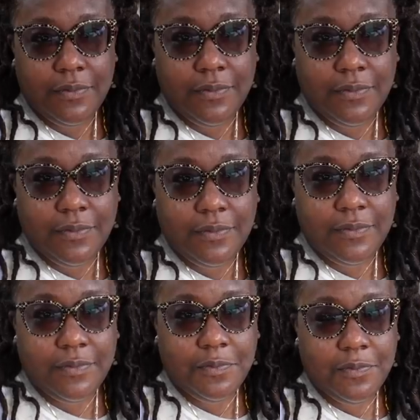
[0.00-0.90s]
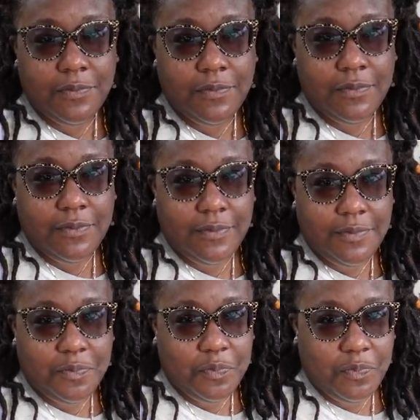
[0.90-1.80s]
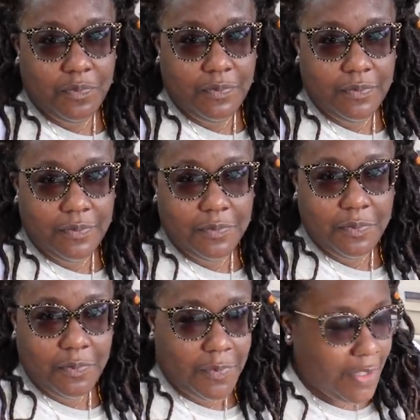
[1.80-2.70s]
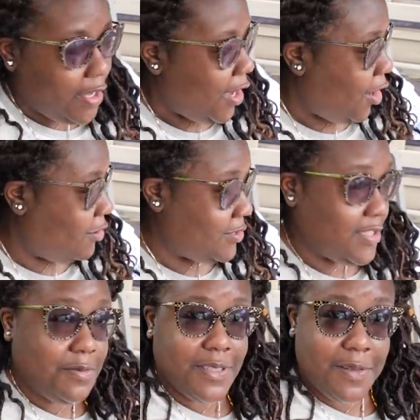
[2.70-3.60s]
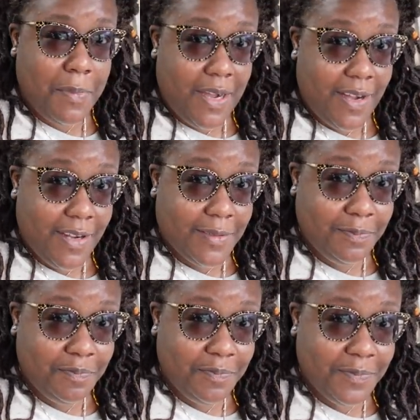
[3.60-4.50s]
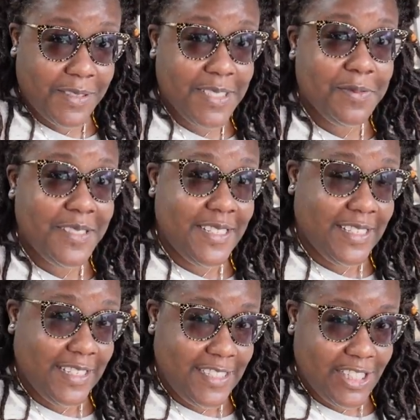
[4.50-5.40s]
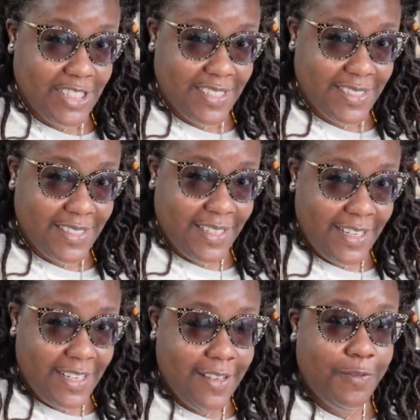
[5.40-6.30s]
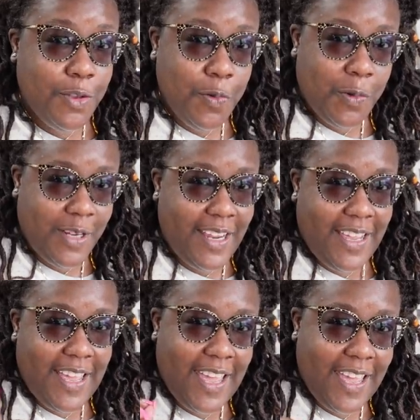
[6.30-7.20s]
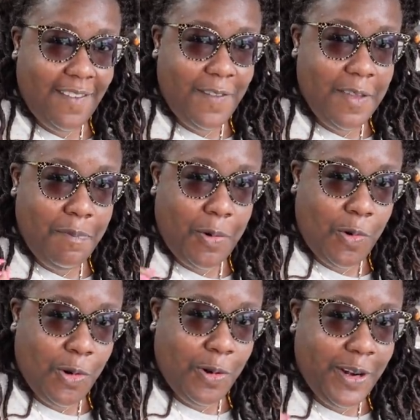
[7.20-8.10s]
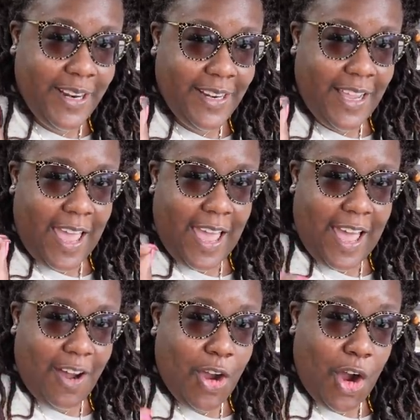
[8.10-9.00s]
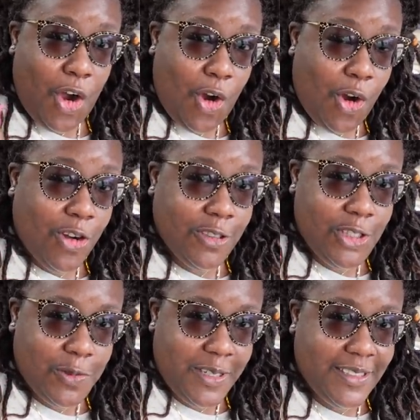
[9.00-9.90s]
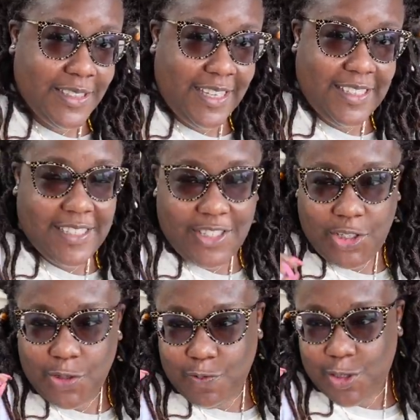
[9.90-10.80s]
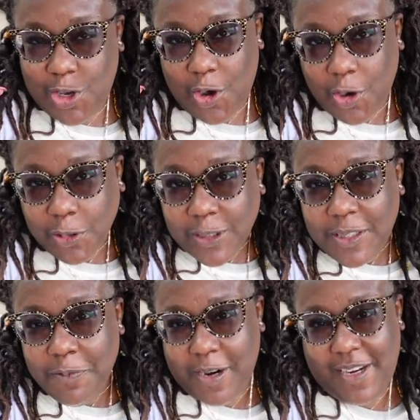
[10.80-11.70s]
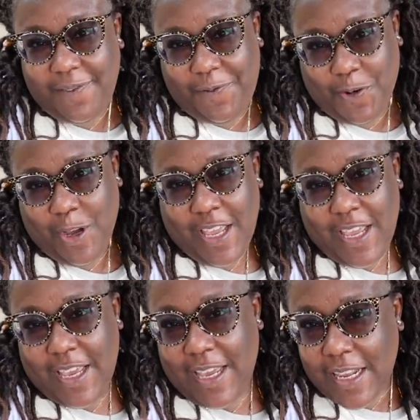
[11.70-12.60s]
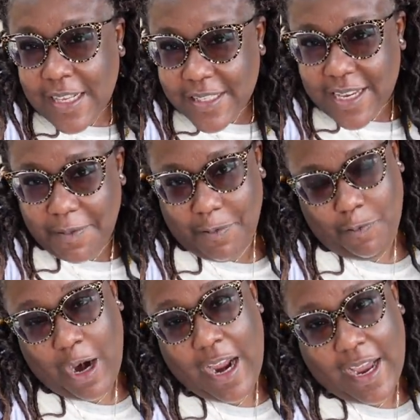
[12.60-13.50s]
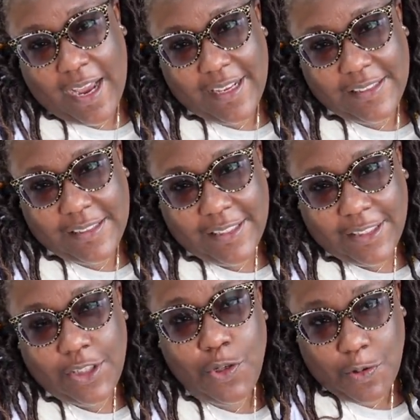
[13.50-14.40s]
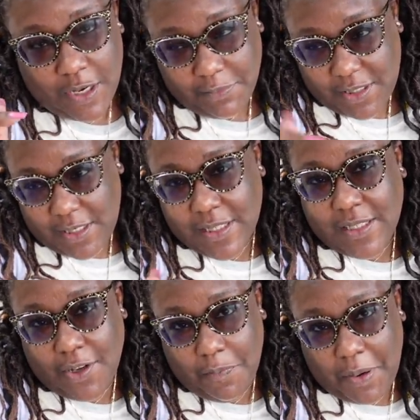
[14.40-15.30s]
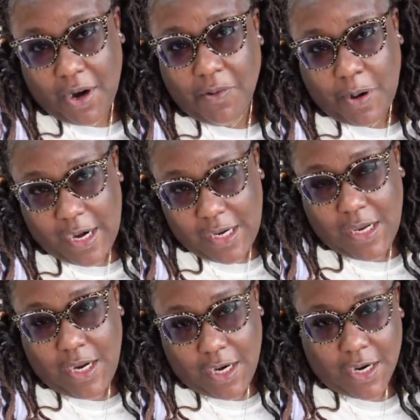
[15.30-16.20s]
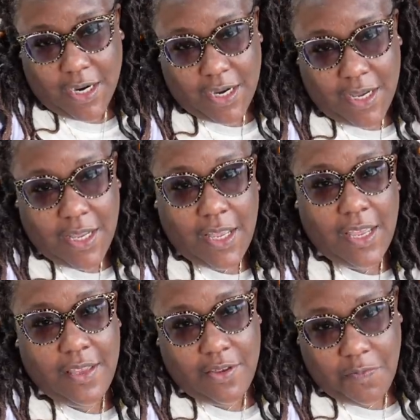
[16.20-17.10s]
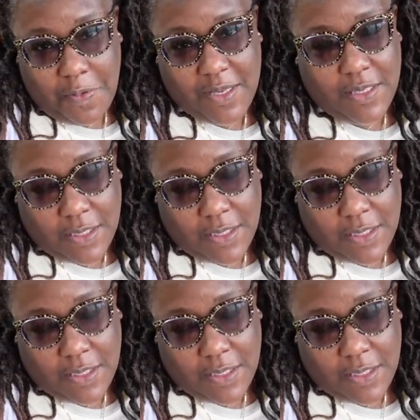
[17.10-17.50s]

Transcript: All right, Tracy, what did you think about your drink? Oh, this was the bomb. This was delicious. If you want a heavy pouring alcohol drink that gets you totally ready for any type of rides, you come to this little bar right here, and you be.